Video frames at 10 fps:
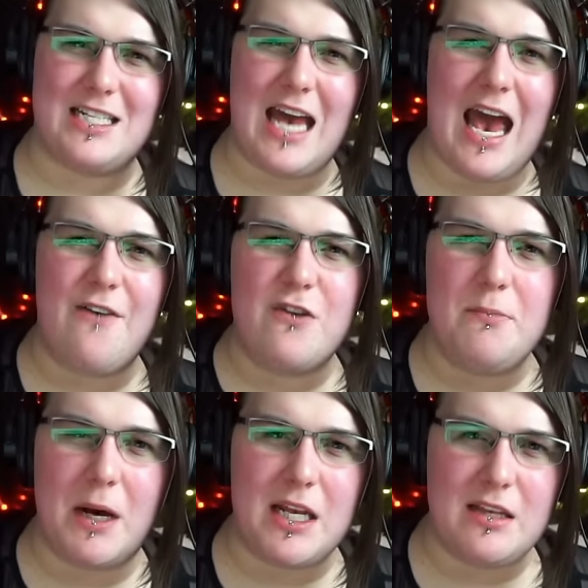to
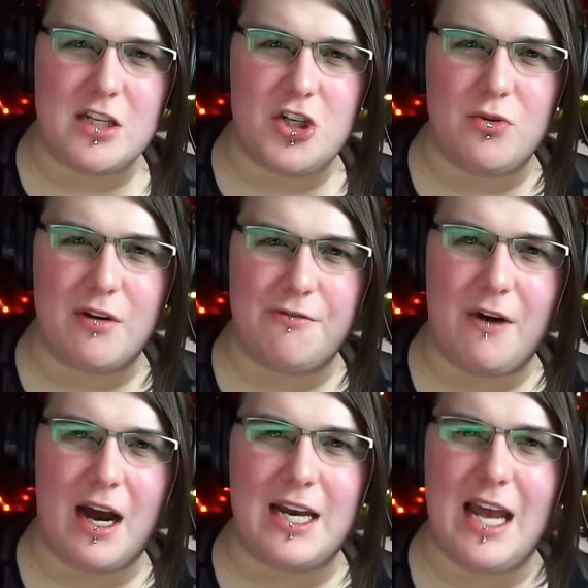everybody that you can
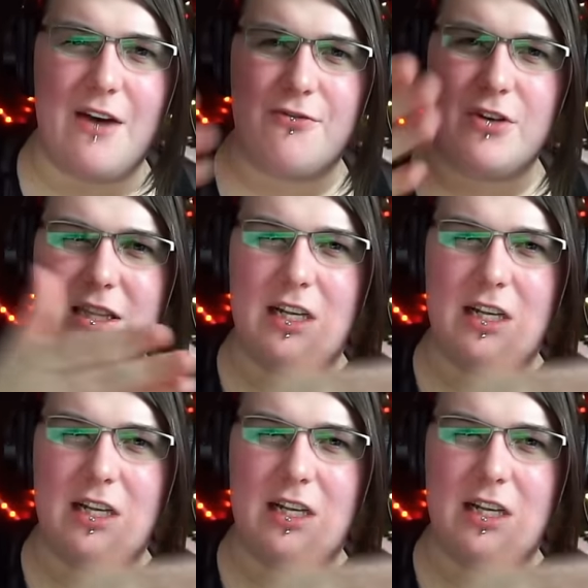find every